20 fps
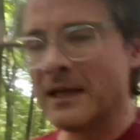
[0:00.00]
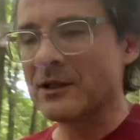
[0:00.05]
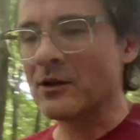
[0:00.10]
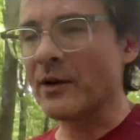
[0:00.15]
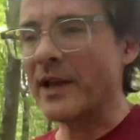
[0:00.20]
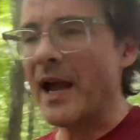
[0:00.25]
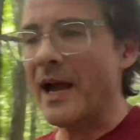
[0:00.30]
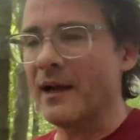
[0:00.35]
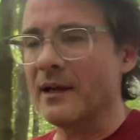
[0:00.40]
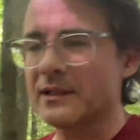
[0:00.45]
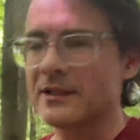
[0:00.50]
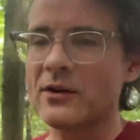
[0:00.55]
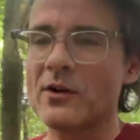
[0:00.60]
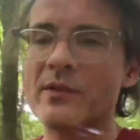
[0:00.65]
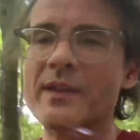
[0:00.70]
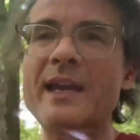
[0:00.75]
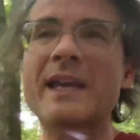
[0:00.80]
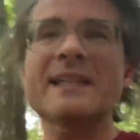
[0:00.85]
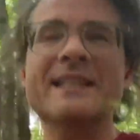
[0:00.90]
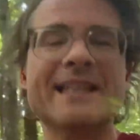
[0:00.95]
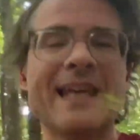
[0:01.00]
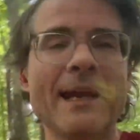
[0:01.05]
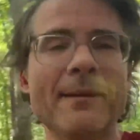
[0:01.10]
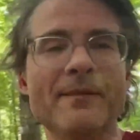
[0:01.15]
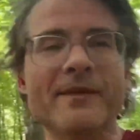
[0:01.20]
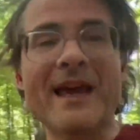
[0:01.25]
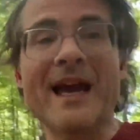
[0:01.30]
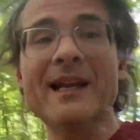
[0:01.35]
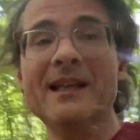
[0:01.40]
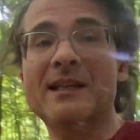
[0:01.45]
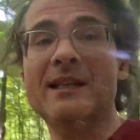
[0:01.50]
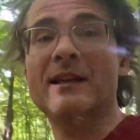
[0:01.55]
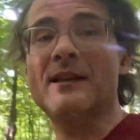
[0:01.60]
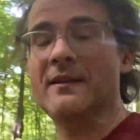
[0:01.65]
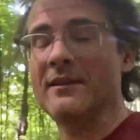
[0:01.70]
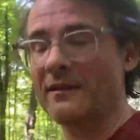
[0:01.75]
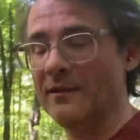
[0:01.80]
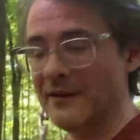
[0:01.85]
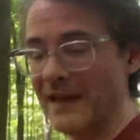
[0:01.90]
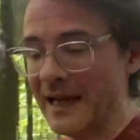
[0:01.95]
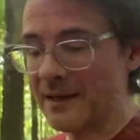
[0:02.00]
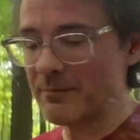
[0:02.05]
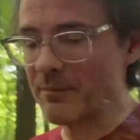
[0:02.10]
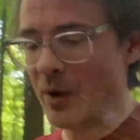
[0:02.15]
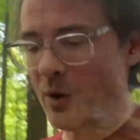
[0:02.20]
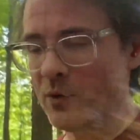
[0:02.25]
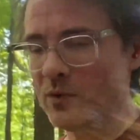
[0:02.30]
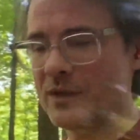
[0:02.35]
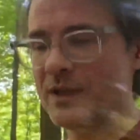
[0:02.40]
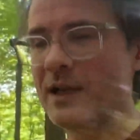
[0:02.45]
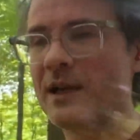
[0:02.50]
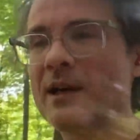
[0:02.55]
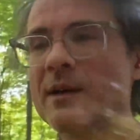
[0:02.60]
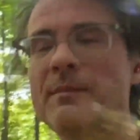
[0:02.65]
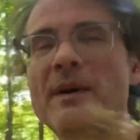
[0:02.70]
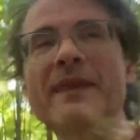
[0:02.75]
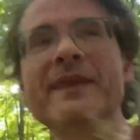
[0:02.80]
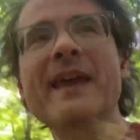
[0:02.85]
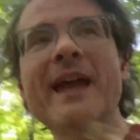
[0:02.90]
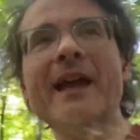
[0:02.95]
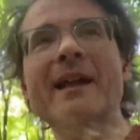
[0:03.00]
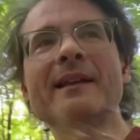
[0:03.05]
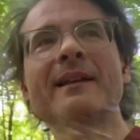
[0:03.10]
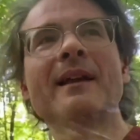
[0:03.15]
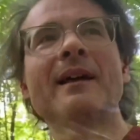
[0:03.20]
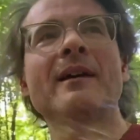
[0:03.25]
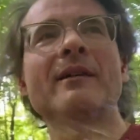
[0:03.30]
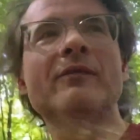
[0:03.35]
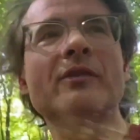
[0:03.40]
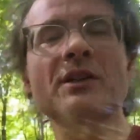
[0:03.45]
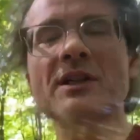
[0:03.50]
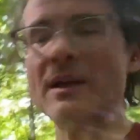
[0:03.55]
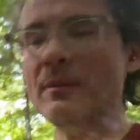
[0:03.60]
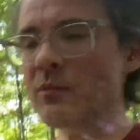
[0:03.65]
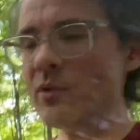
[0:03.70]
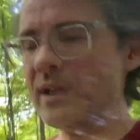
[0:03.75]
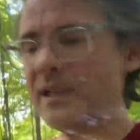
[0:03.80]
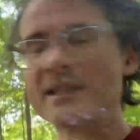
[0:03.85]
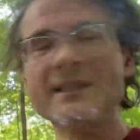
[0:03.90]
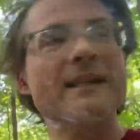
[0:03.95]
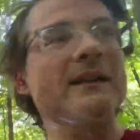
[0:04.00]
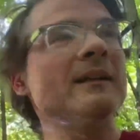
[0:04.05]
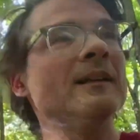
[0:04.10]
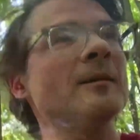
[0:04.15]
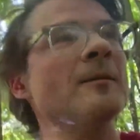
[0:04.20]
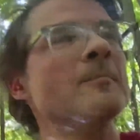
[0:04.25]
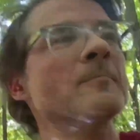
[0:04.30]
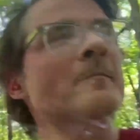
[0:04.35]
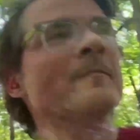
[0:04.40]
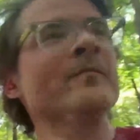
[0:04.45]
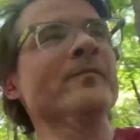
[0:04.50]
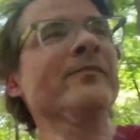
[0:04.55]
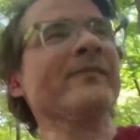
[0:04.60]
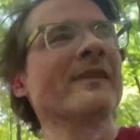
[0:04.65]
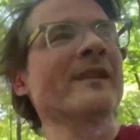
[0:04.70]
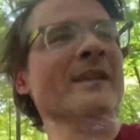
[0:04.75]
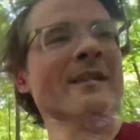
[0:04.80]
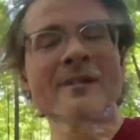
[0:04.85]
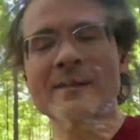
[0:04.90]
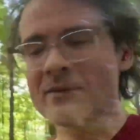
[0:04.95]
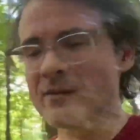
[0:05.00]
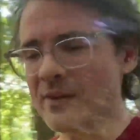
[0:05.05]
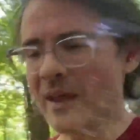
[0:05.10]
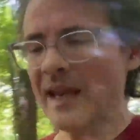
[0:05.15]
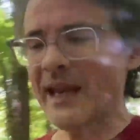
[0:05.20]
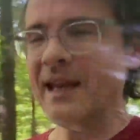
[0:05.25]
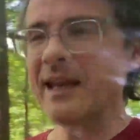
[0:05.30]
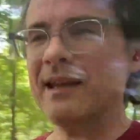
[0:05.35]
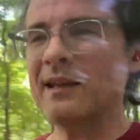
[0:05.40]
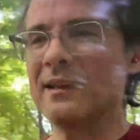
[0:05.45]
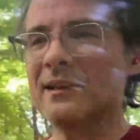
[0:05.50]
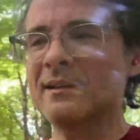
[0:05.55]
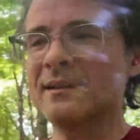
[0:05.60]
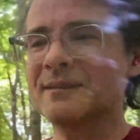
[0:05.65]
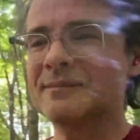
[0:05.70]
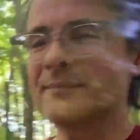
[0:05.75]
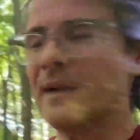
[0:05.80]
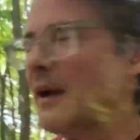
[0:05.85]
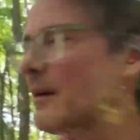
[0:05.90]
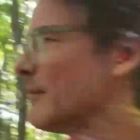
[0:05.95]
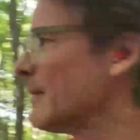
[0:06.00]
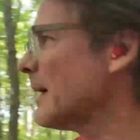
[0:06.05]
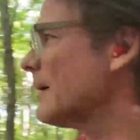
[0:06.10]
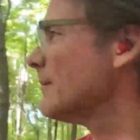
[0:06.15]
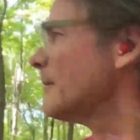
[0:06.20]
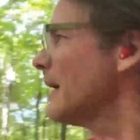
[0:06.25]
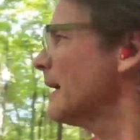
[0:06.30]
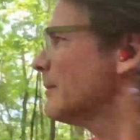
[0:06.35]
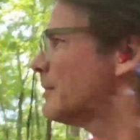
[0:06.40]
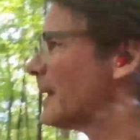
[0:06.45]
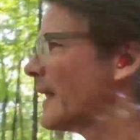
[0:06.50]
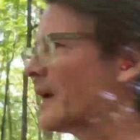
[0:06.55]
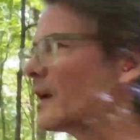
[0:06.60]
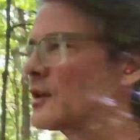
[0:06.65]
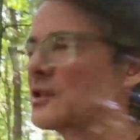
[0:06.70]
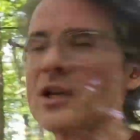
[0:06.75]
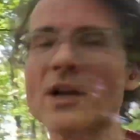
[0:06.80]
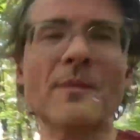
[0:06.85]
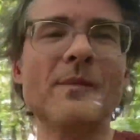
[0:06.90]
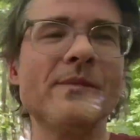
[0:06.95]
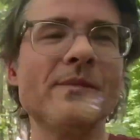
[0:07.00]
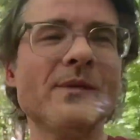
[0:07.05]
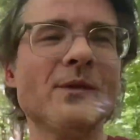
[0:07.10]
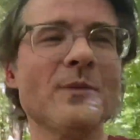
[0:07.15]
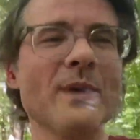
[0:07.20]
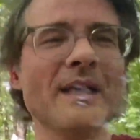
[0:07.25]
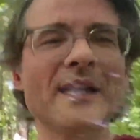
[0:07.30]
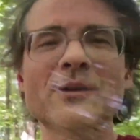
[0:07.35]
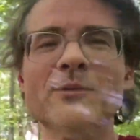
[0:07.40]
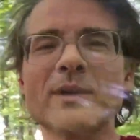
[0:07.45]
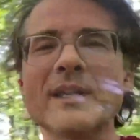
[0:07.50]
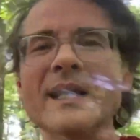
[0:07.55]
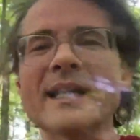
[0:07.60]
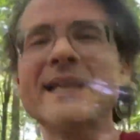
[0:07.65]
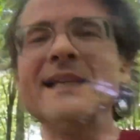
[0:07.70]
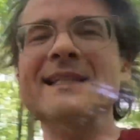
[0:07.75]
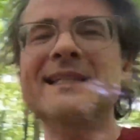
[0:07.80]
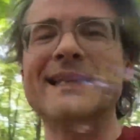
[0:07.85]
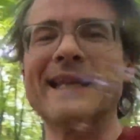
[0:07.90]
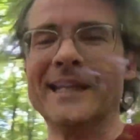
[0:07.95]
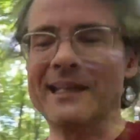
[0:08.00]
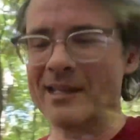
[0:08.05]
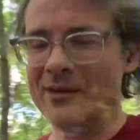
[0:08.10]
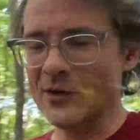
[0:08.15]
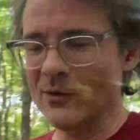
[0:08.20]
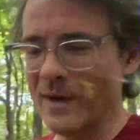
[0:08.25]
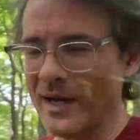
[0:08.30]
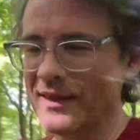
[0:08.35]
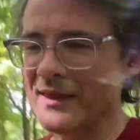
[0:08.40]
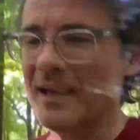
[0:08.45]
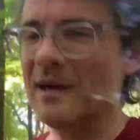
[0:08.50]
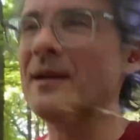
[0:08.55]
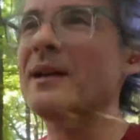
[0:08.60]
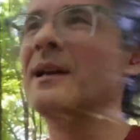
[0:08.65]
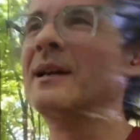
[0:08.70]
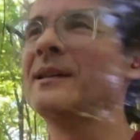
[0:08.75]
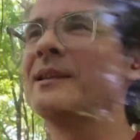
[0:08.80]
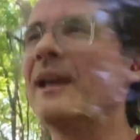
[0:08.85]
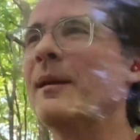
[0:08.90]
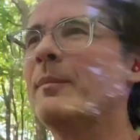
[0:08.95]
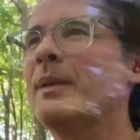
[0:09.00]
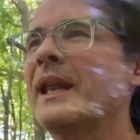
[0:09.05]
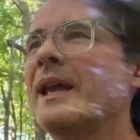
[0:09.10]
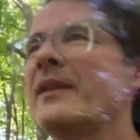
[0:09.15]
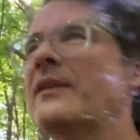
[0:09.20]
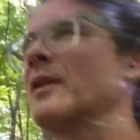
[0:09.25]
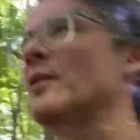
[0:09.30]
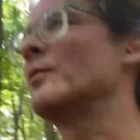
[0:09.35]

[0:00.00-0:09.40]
So so they escaped that boat, but then for some reason, my players are really realistic in the way they play their